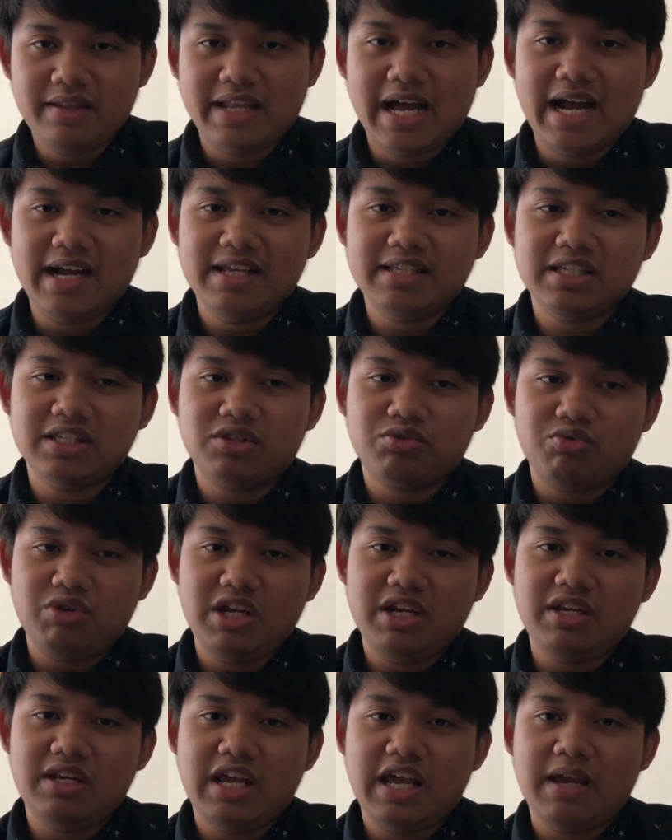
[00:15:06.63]
That is the
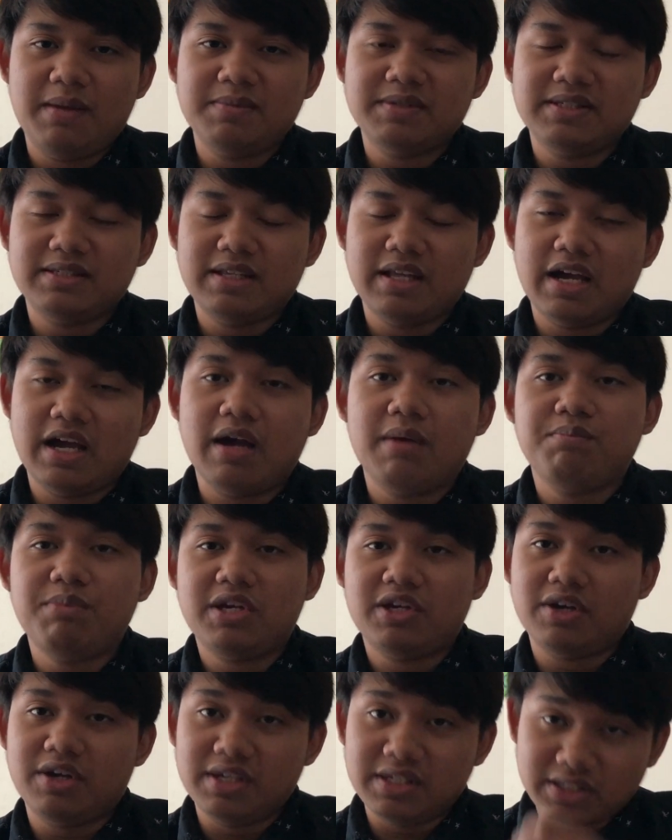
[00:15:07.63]
three names that,
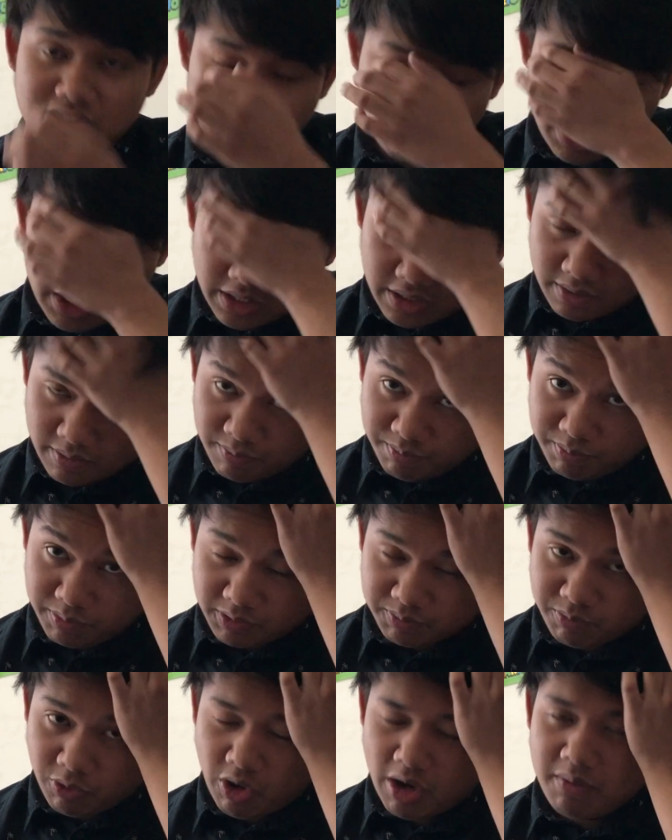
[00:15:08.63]
because three,
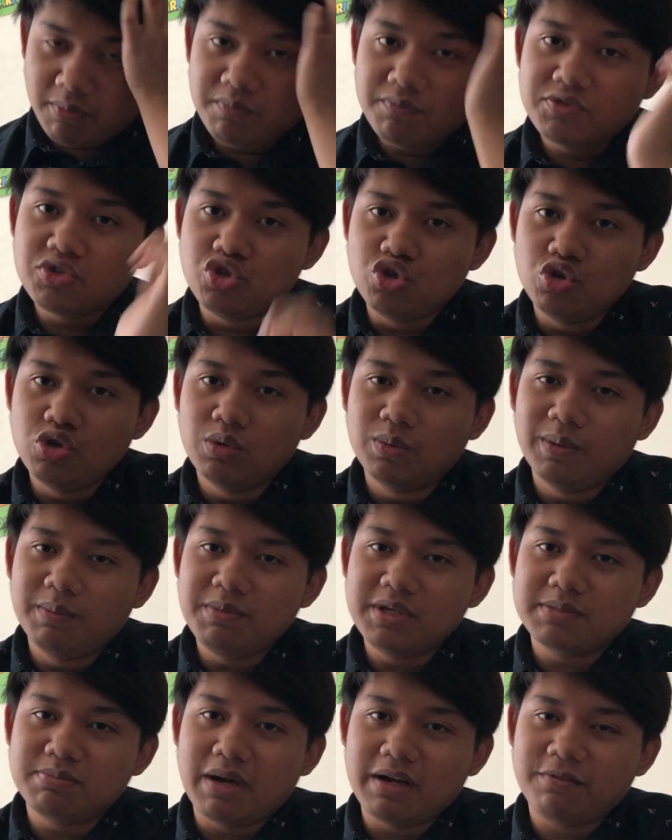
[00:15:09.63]
well, two of them
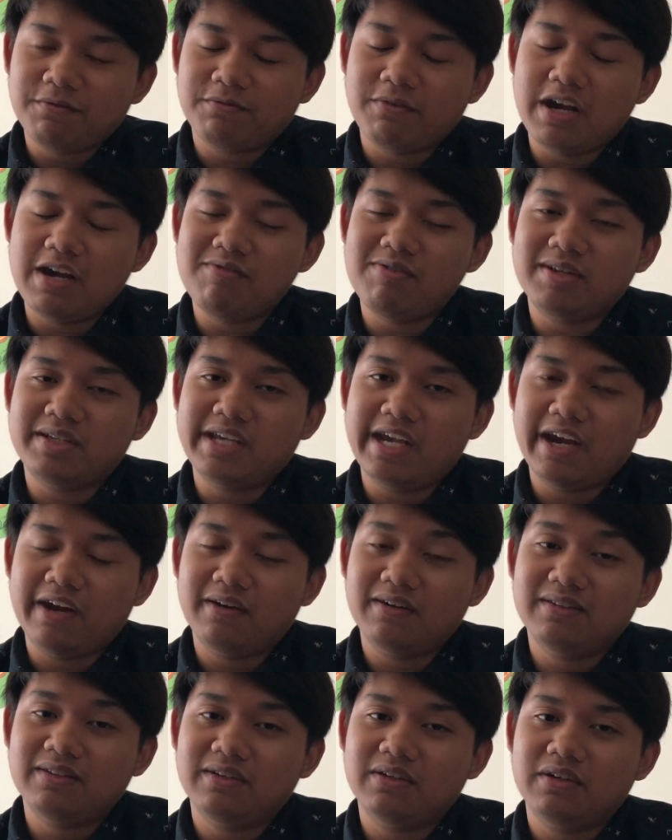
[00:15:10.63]
is my favorite
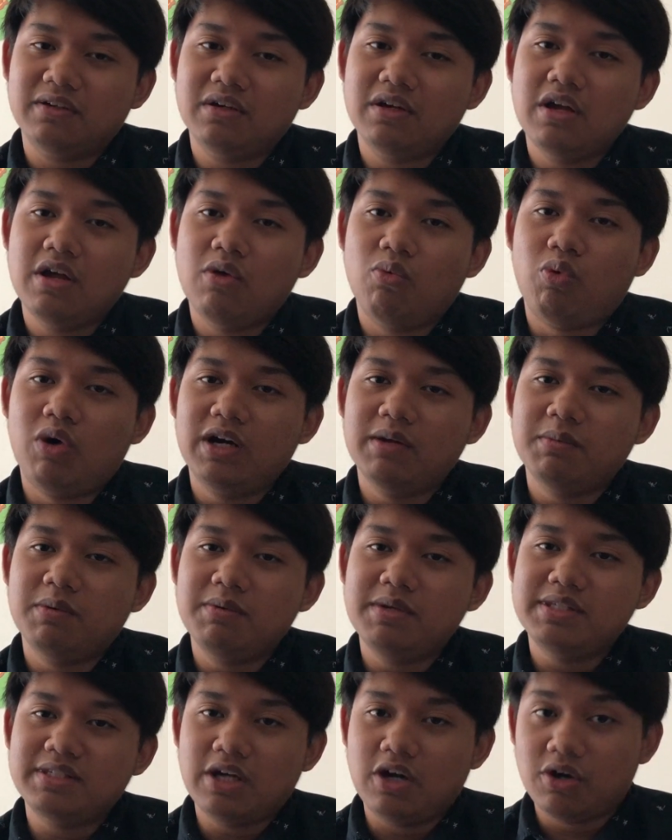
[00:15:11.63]
character. One of them
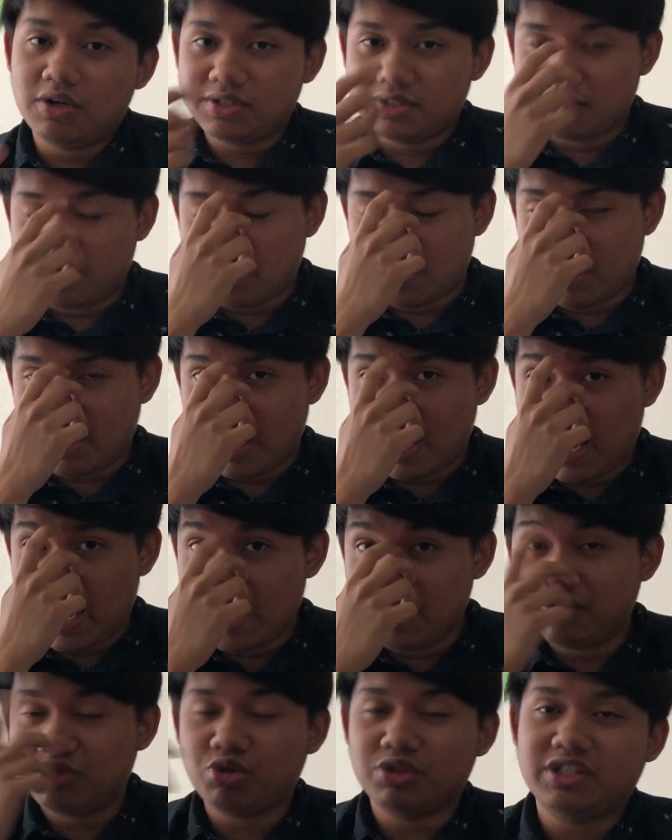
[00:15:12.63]
is also uh,
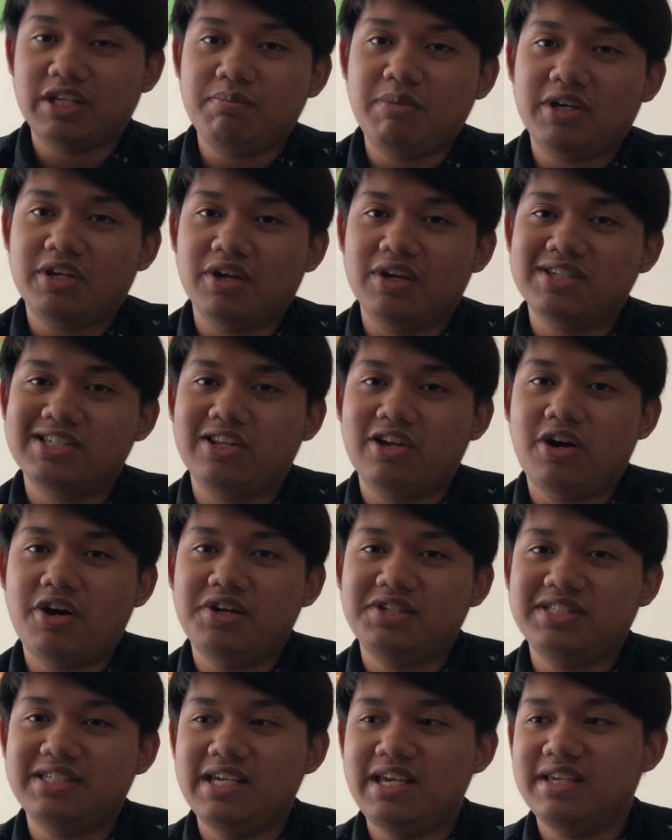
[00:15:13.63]
interesting because
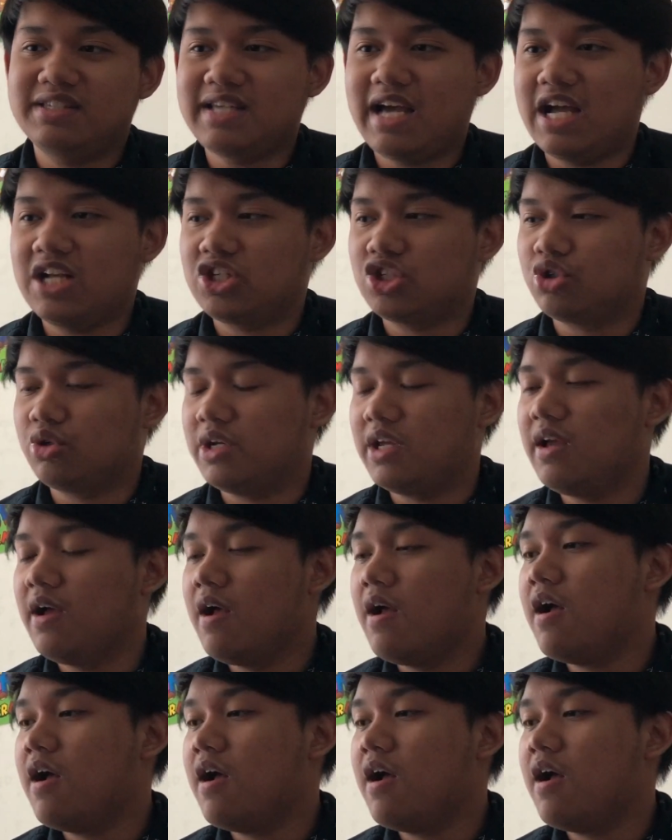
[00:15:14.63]
Lars is actually